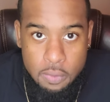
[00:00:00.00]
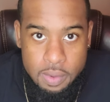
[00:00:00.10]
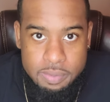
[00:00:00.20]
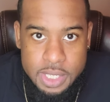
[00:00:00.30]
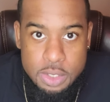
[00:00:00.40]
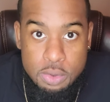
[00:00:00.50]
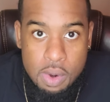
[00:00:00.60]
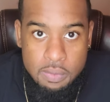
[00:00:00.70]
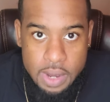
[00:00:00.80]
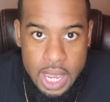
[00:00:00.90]
I'm saying
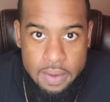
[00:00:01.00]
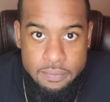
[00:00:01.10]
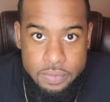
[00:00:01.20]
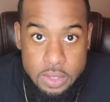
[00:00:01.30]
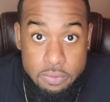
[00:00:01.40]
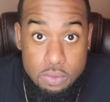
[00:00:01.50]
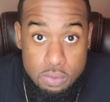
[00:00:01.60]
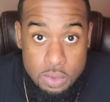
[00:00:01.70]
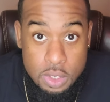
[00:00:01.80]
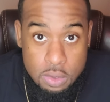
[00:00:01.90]
205.
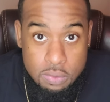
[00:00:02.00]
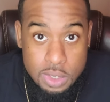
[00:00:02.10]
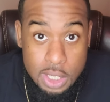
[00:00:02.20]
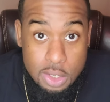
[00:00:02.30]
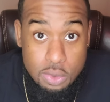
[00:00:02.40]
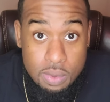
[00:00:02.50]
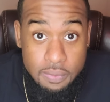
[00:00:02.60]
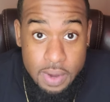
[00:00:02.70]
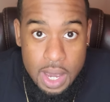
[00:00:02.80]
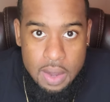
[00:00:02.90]
You stay in
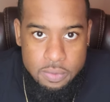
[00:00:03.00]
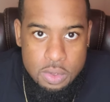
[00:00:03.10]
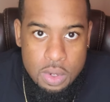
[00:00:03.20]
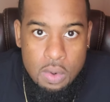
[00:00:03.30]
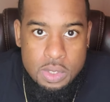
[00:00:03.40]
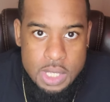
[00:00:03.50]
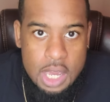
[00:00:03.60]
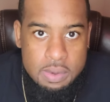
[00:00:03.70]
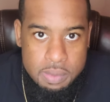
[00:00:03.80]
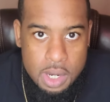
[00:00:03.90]
205, you know
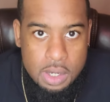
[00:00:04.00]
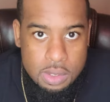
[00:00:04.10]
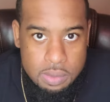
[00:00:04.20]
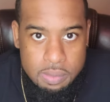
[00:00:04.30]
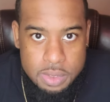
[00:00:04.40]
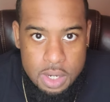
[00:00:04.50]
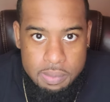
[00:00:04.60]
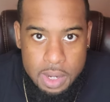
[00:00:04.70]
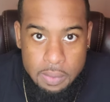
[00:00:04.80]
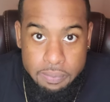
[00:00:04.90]
exactly what biker club I'm
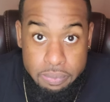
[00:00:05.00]
talking about.